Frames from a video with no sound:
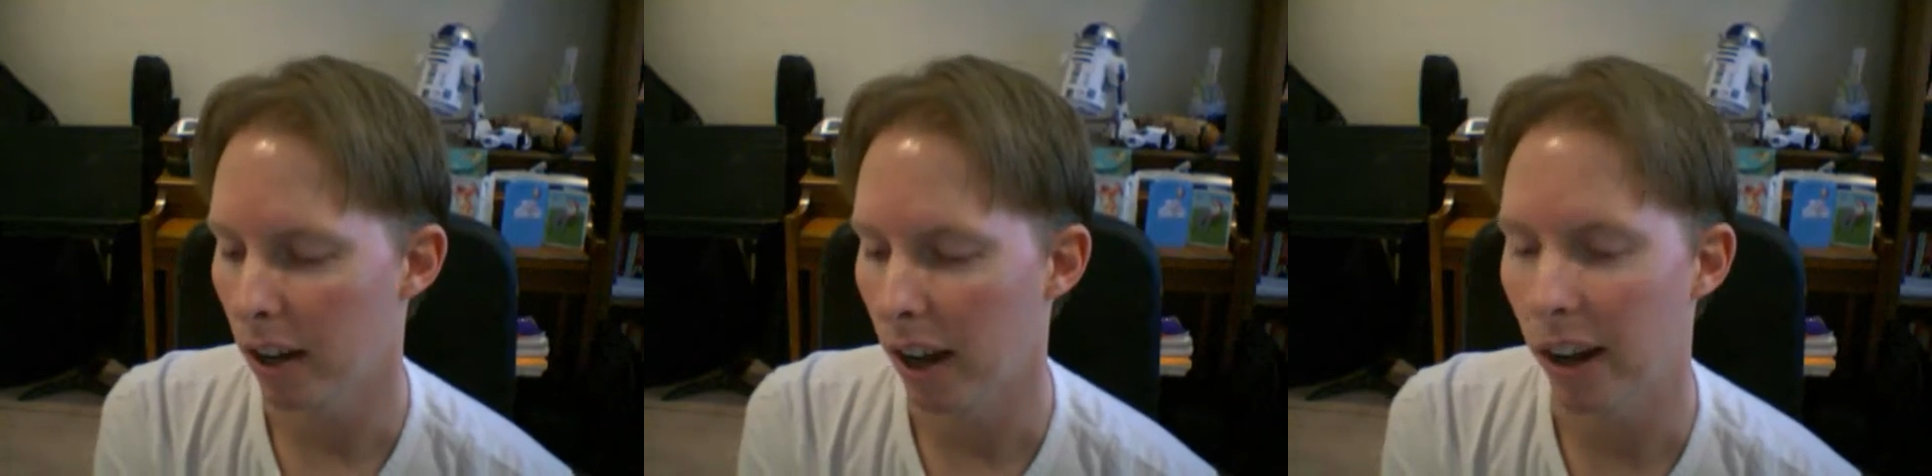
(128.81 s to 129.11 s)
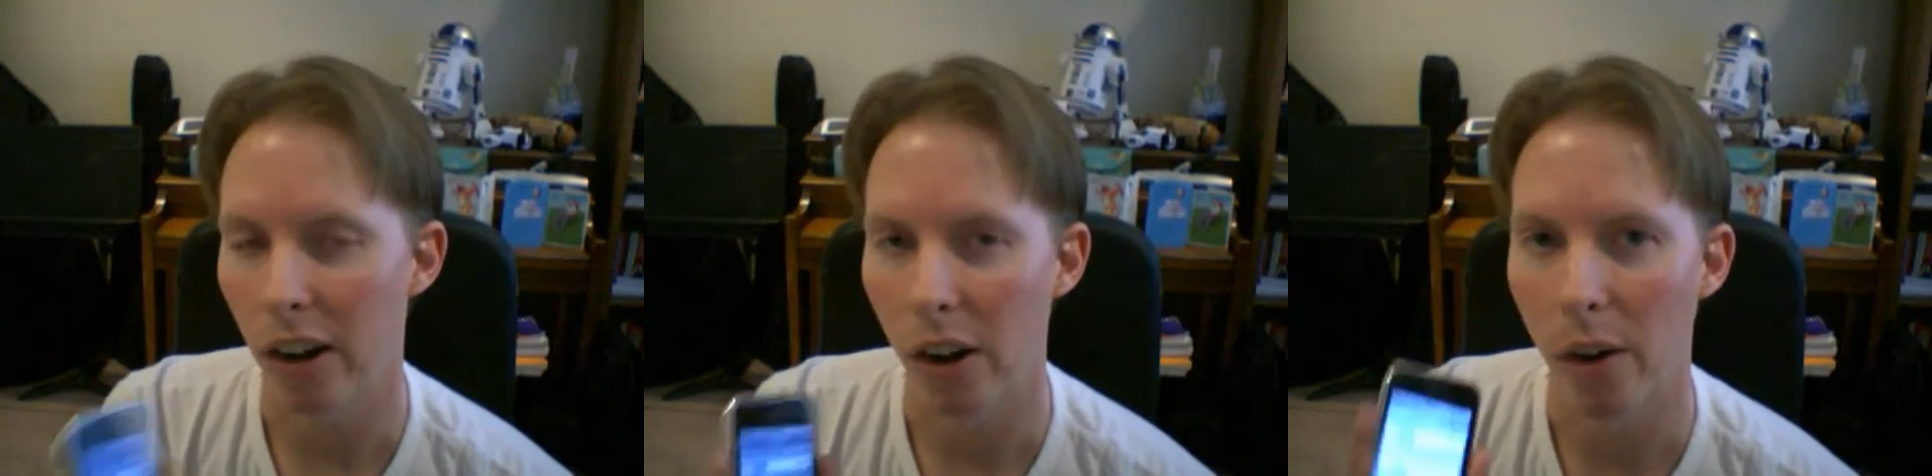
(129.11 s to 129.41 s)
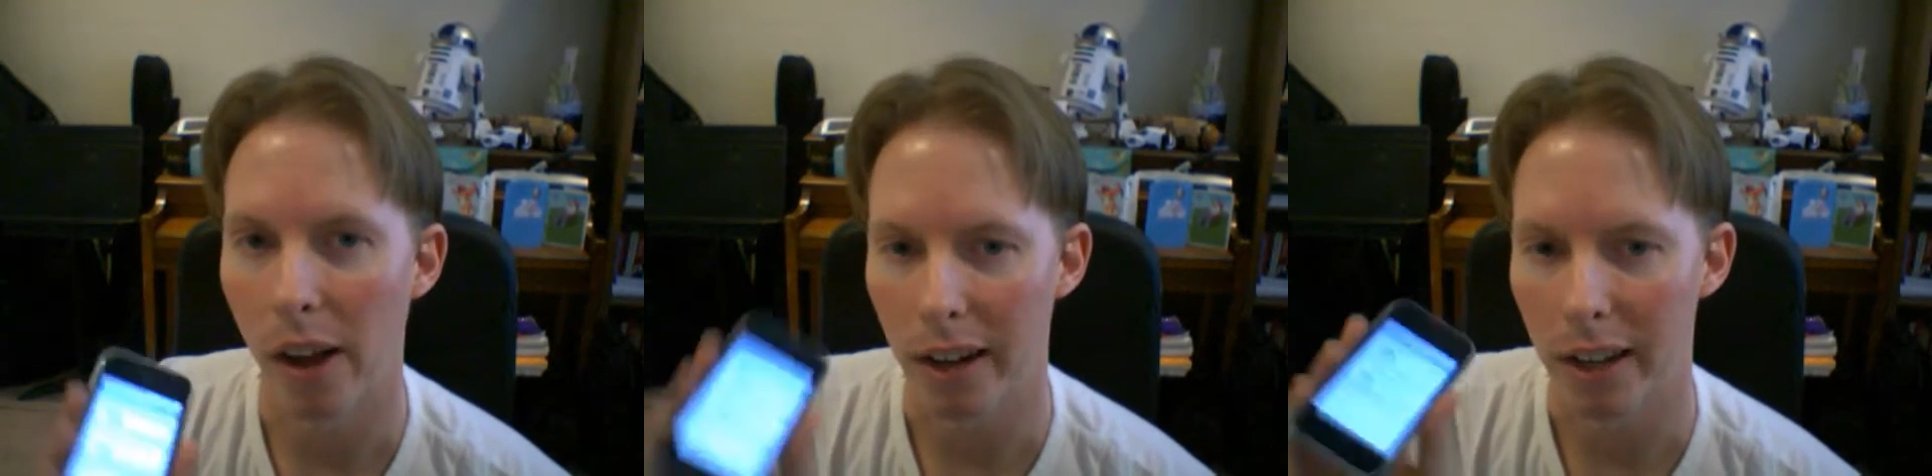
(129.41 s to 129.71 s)
kind of know
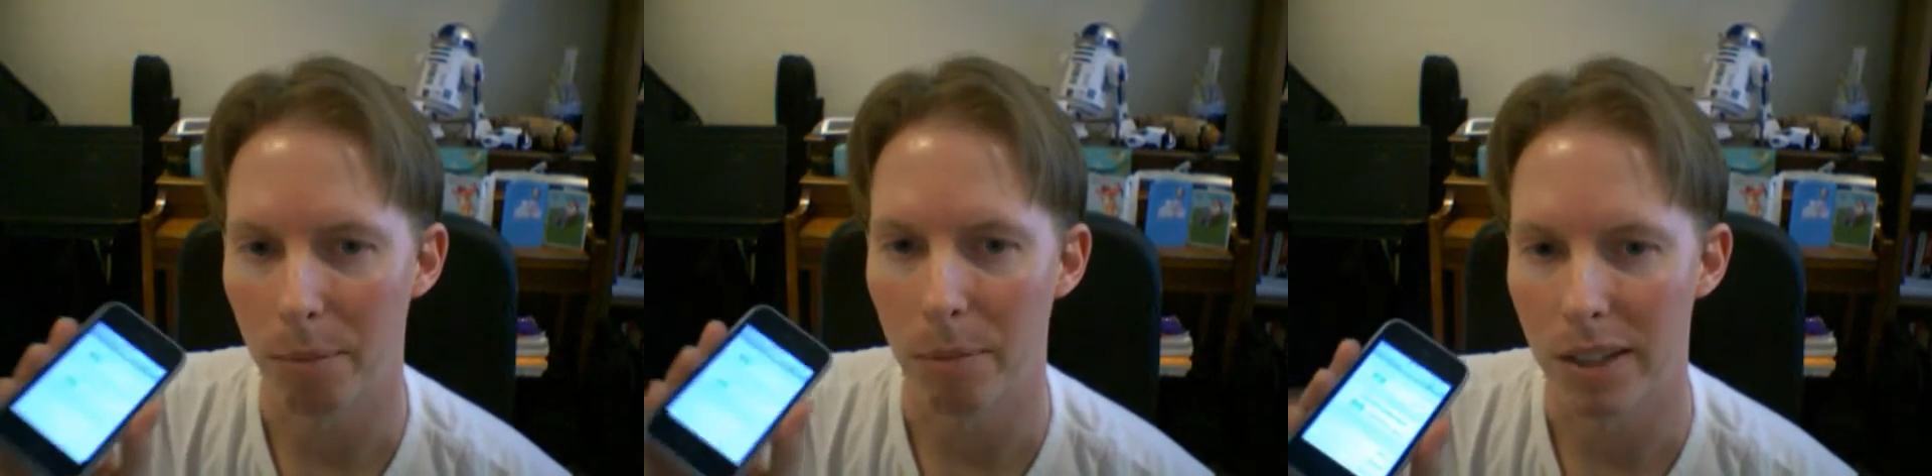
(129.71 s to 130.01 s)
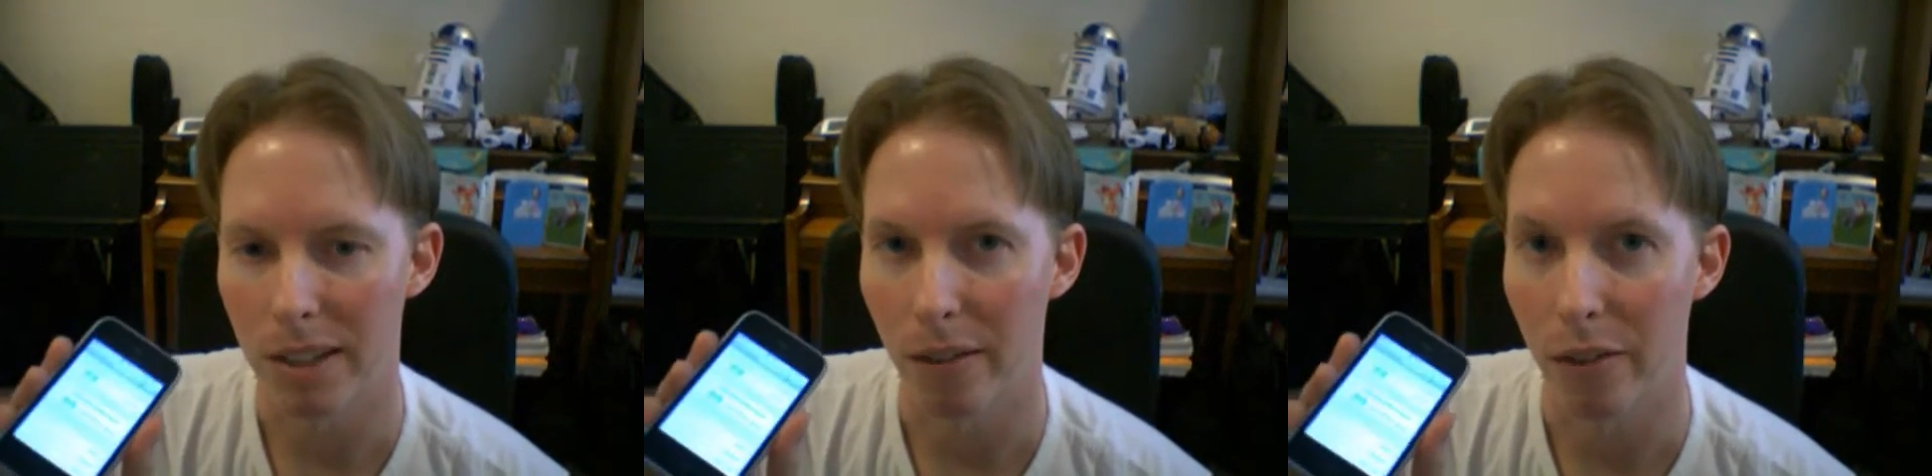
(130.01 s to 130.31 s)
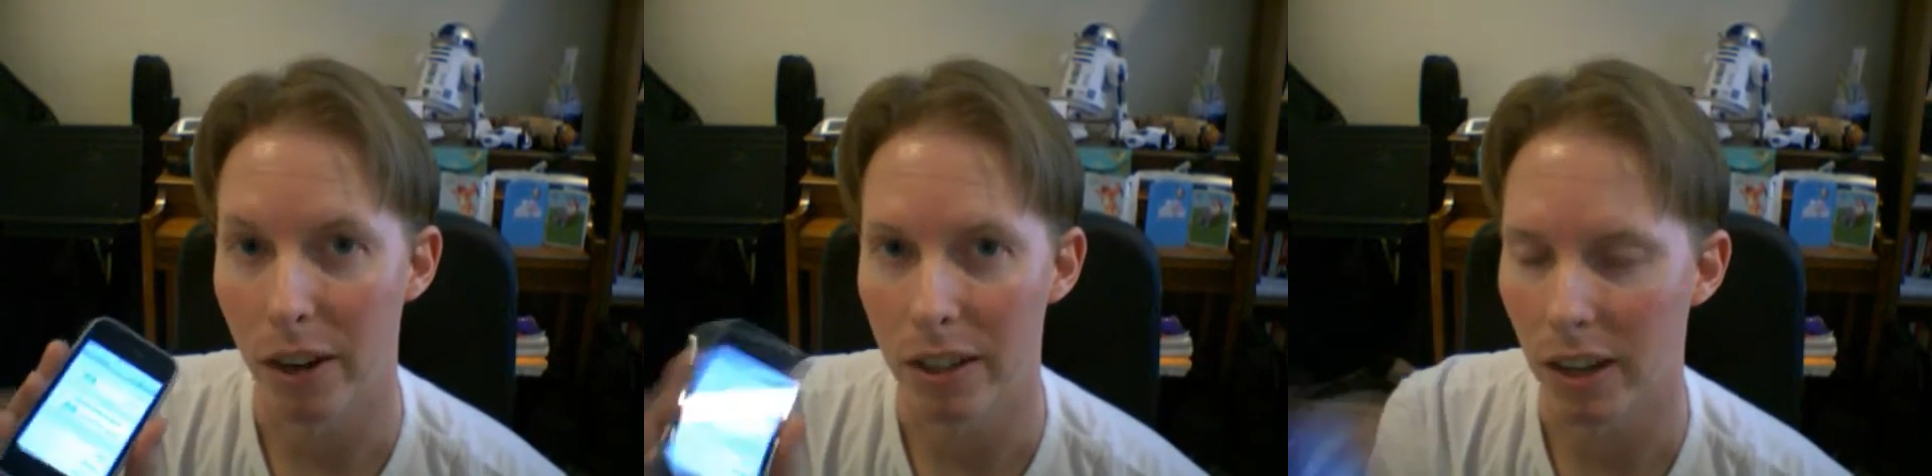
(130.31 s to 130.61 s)
how to keep this thing
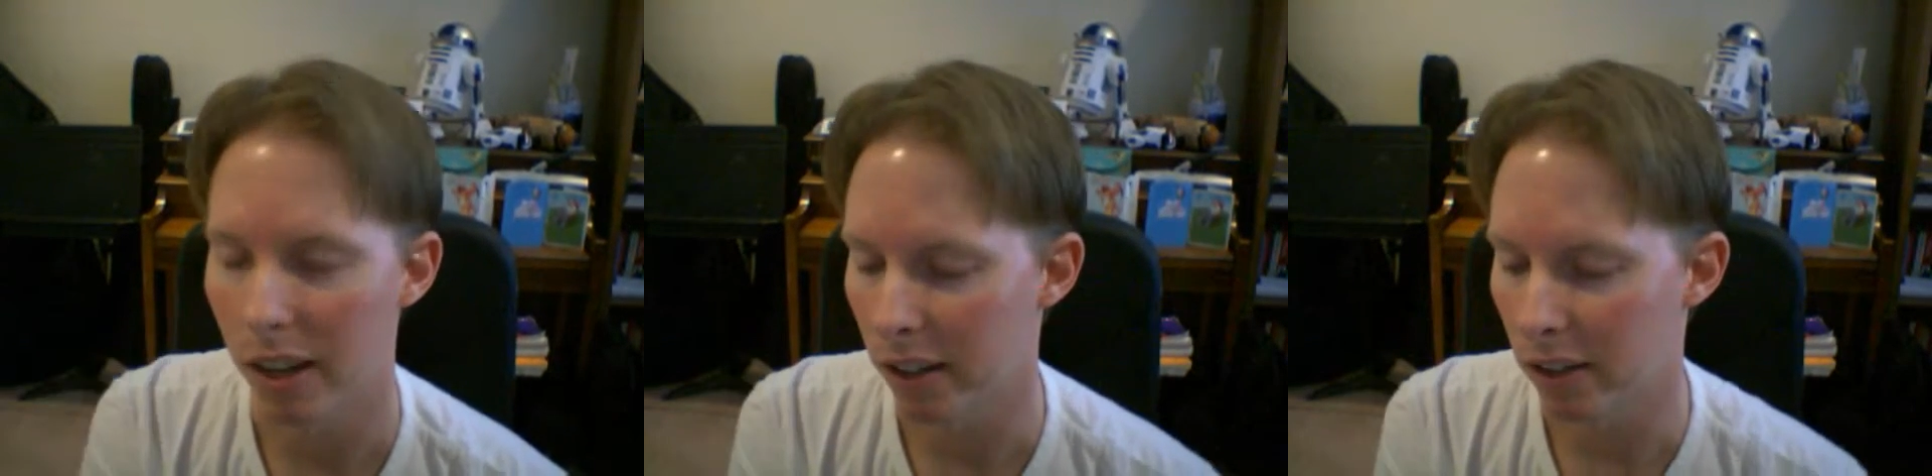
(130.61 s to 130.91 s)
very silent.